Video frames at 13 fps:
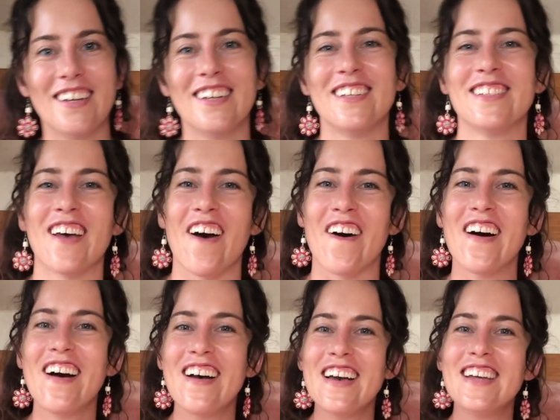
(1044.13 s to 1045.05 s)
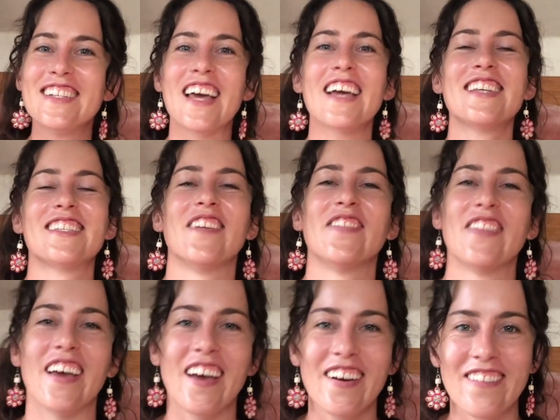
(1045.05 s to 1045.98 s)
So take
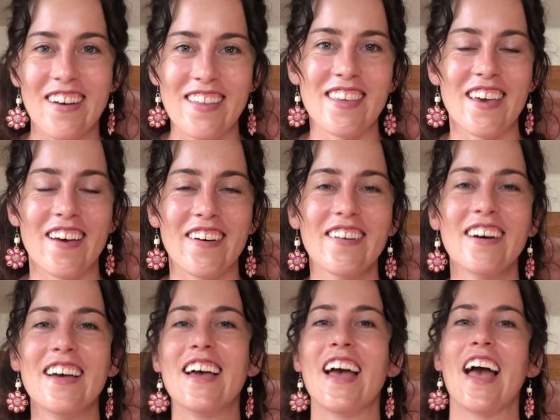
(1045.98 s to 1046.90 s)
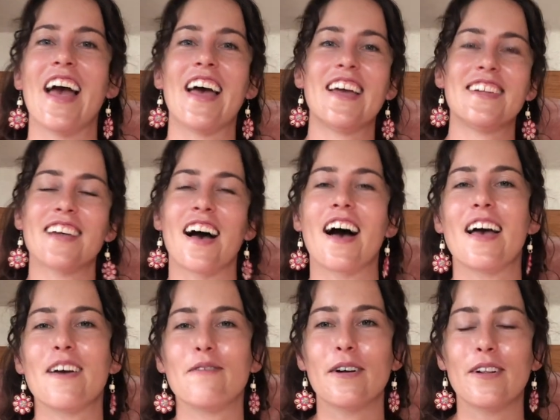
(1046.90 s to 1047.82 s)
something with you, and
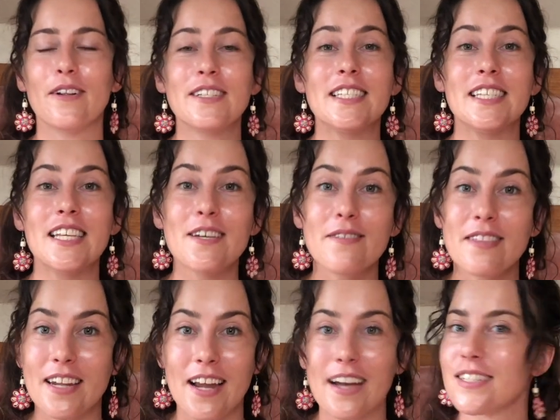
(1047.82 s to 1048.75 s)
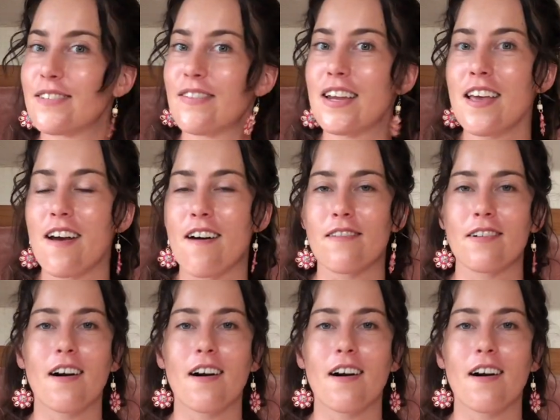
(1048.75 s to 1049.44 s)
I will see you in the next video.